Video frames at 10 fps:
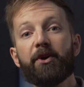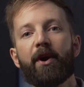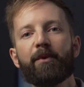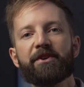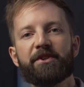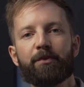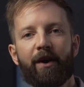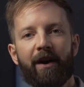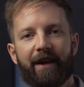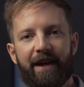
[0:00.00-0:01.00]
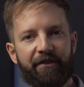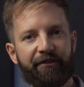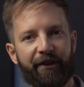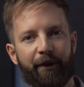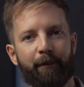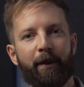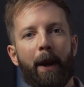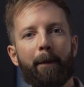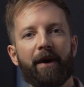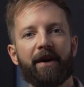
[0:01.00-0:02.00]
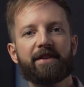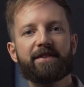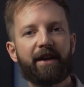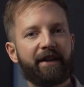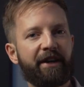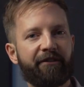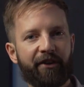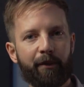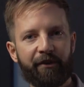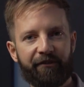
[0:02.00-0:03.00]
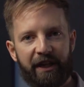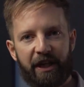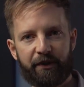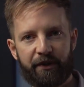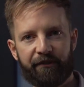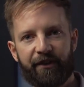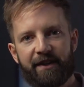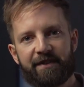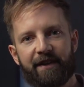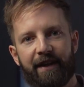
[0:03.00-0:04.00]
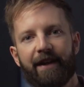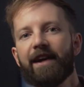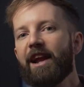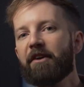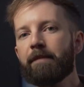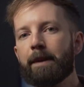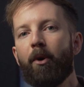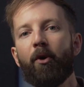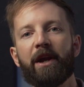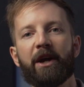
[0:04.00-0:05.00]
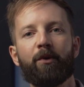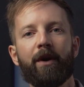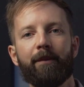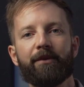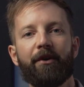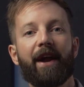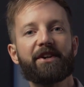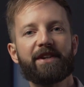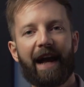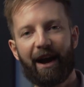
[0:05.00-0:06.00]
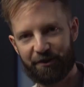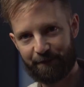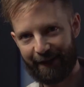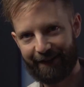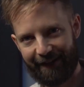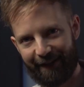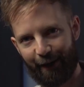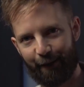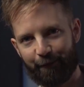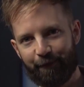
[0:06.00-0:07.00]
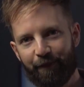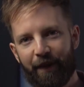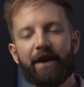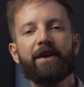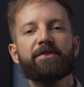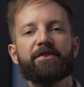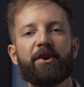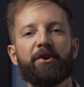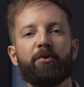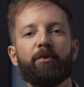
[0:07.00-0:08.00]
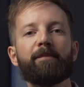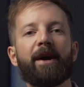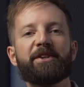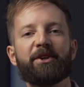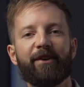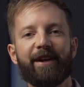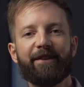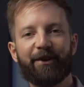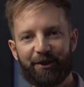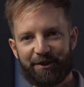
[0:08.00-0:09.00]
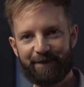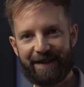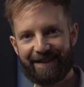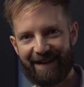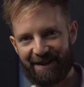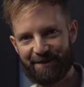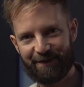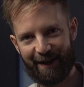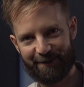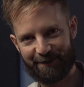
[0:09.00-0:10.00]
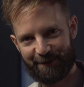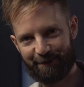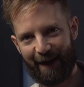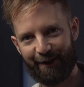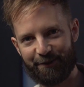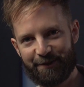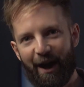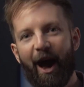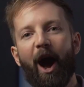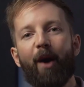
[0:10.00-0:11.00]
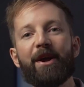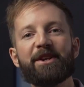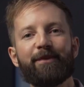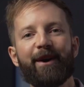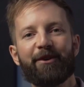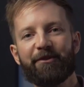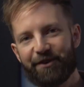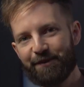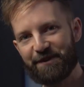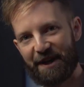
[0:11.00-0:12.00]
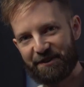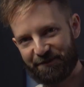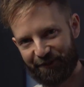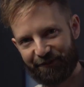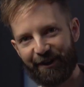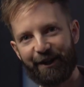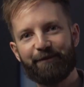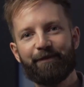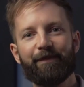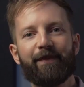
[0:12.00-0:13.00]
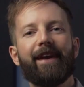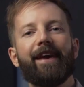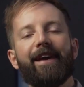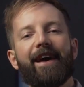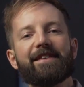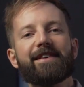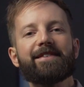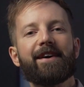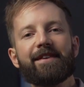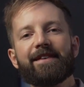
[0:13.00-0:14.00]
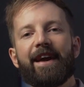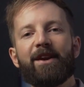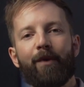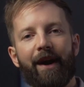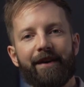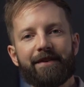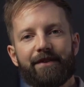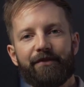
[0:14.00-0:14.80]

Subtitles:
knew I wanted to work in film, but studying film and video at university left me poorly equipped on actually how to make an income. So with my degree that cost me tens of thousands of pounds, I went to work on film sets for free. As I started to gain awareness